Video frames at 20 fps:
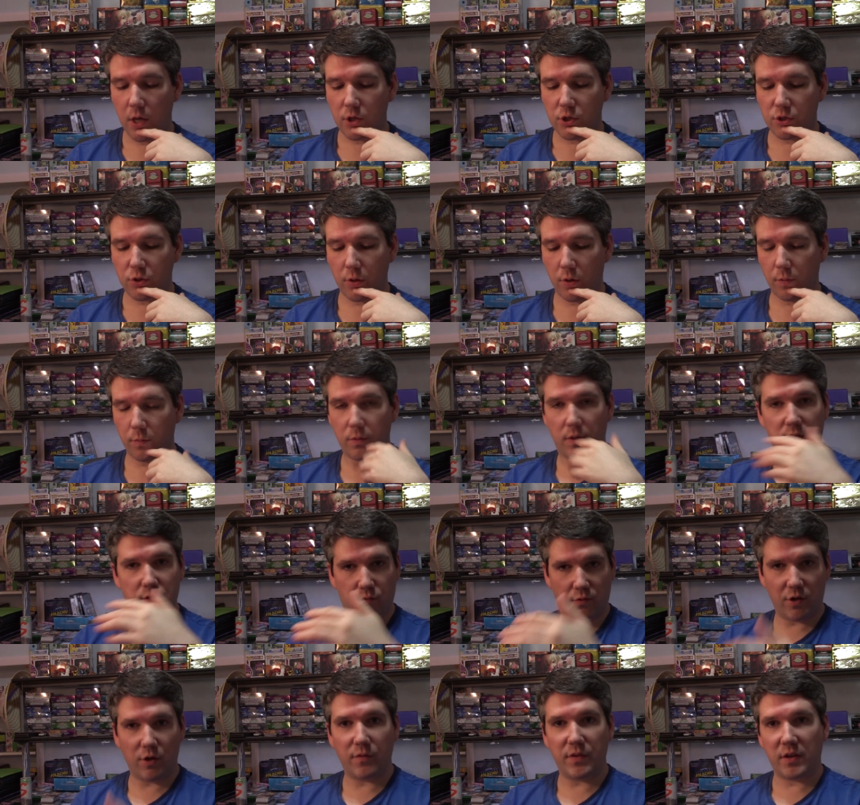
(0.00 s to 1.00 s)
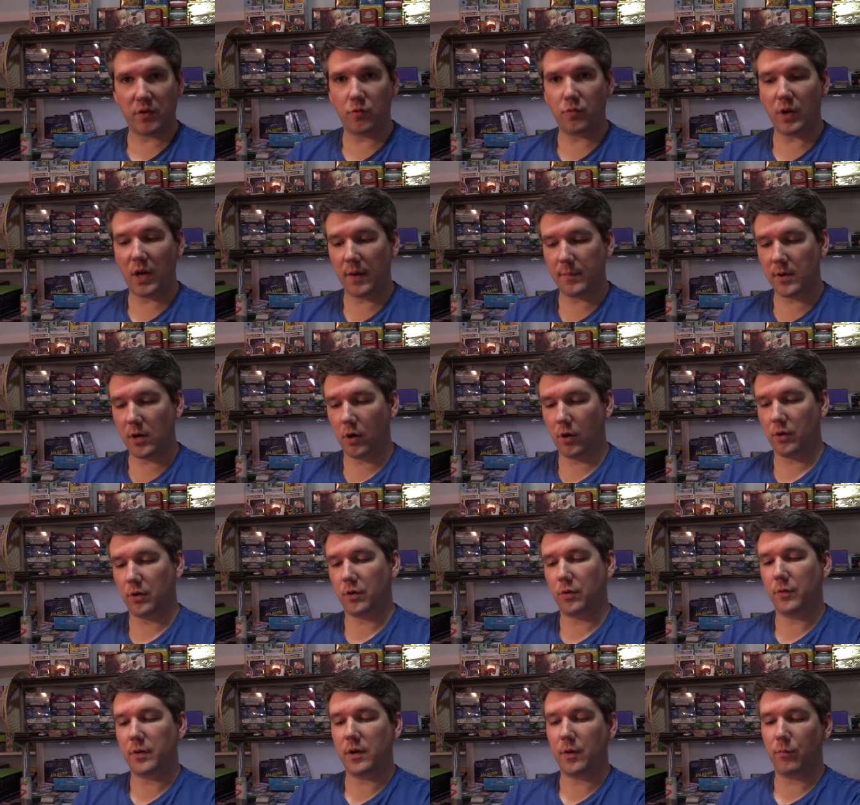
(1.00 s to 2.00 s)
So let's read over the Konami
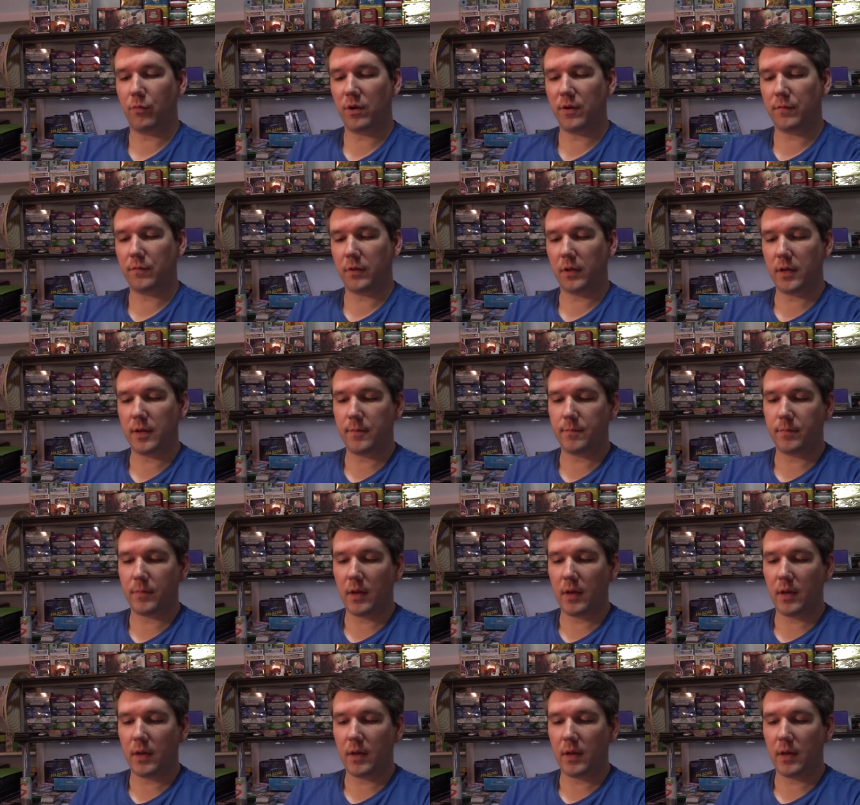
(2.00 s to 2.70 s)
article here briefly.